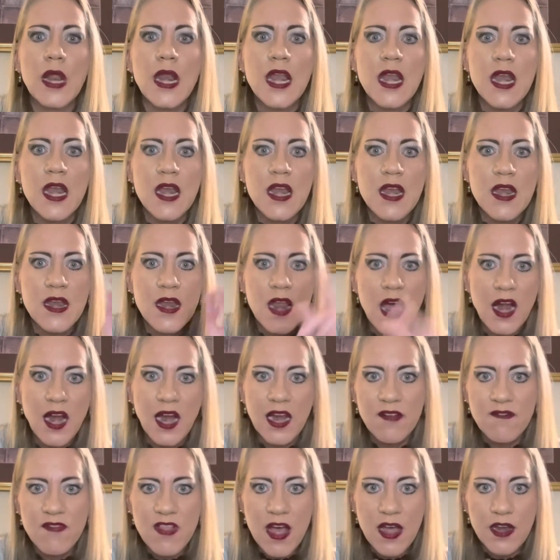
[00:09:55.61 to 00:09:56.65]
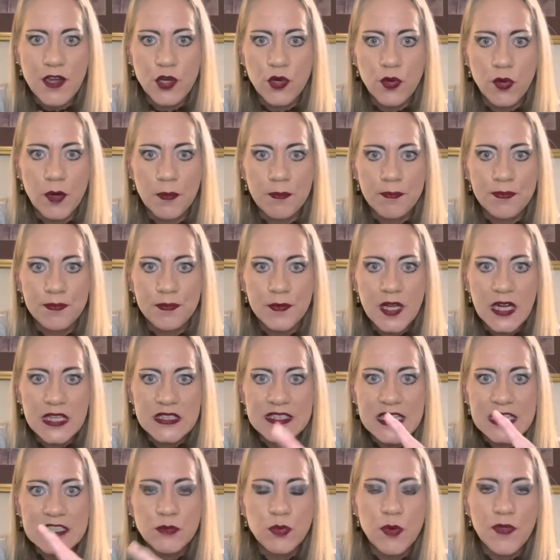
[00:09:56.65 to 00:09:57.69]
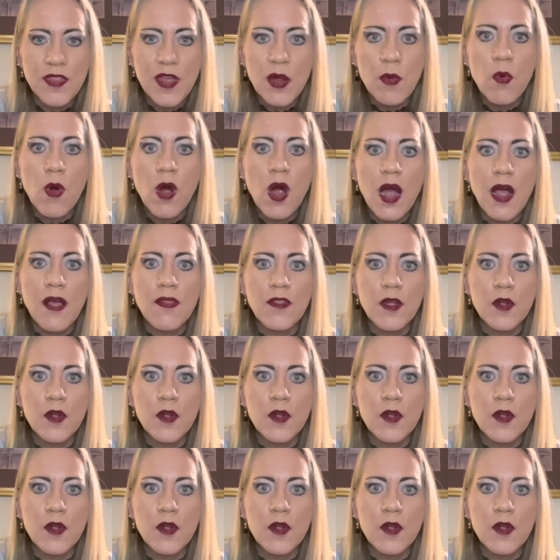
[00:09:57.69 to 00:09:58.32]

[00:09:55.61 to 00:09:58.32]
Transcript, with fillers: not give that to them because that's what they want.